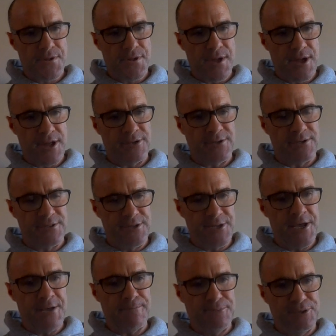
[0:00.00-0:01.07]
at
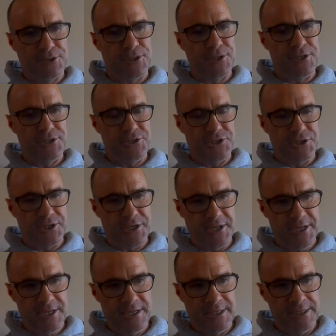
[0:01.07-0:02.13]
the
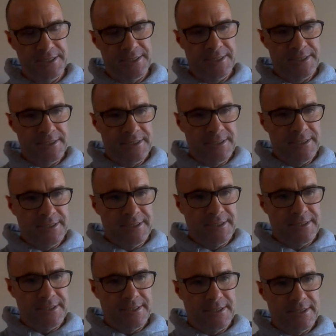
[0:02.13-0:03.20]
MCG
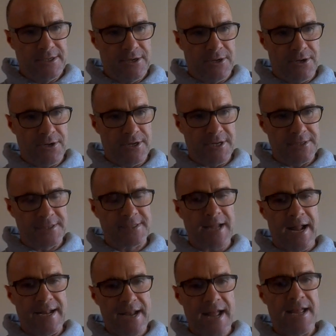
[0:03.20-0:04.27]
on
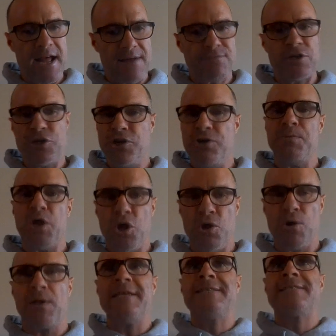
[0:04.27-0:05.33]
Sunday afternoon,
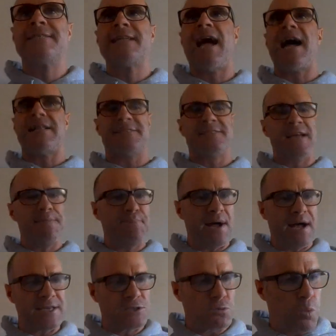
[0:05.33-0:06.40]
early start, 10
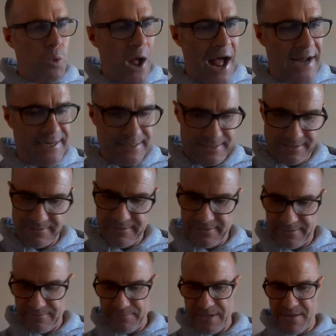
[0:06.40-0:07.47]
past 1.
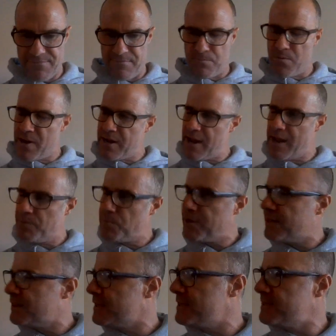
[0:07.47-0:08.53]
We haven't had
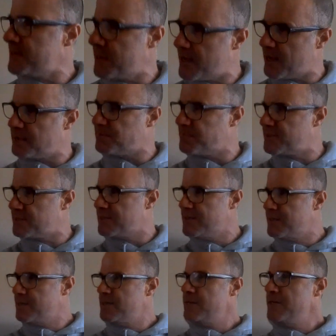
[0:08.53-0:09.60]
one of these games
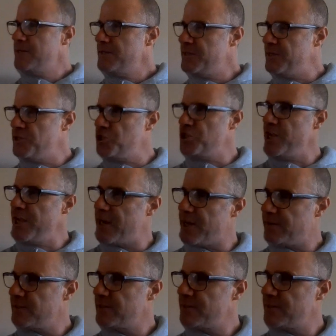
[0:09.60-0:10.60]
this year.